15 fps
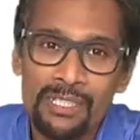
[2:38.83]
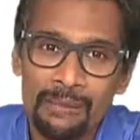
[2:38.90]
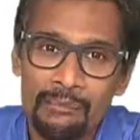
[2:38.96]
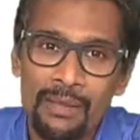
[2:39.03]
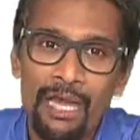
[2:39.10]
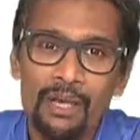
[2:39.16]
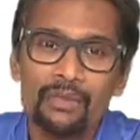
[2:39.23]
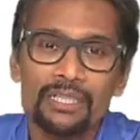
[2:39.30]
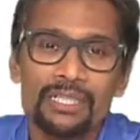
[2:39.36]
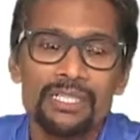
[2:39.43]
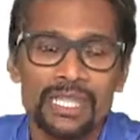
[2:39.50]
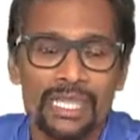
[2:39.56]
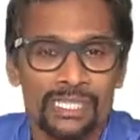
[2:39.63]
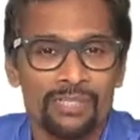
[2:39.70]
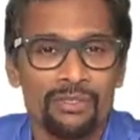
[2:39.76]
amount at
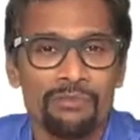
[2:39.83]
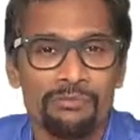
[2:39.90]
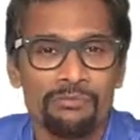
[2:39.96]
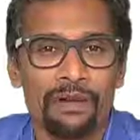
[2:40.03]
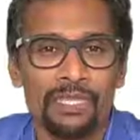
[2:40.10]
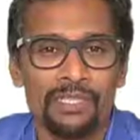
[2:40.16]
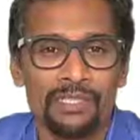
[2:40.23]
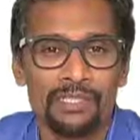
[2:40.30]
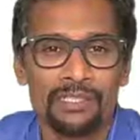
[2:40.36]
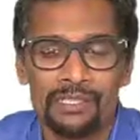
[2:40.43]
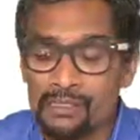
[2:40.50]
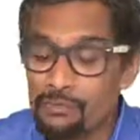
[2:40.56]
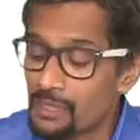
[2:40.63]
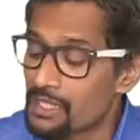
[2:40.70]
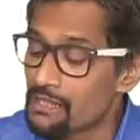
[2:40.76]
the end of 1 year
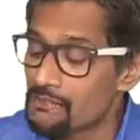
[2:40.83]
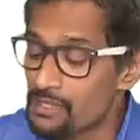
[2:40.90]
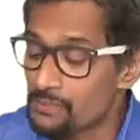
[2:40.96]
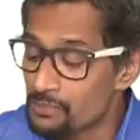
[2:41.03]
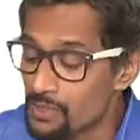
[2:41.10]
becomes the